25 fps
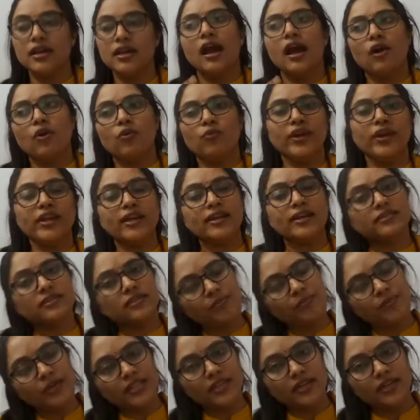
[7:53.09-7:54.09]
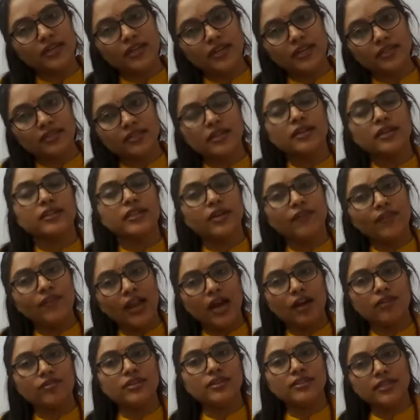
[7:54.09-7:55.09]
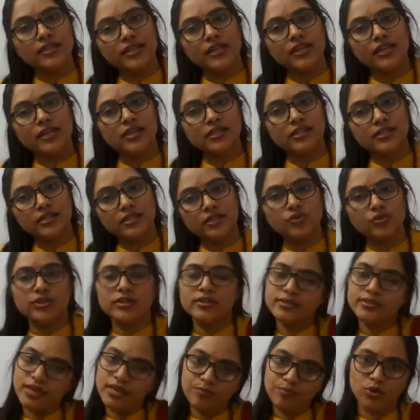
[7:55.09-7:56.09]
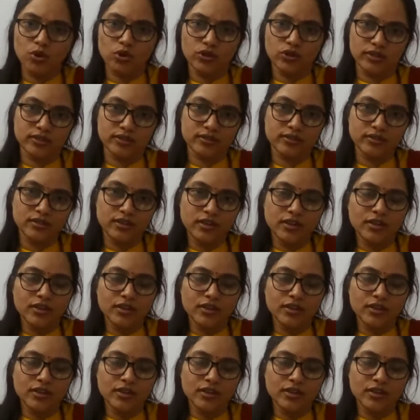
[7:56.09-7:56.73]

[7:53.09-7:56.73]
Whereas some other kids, they will have the skin allergy to the same products.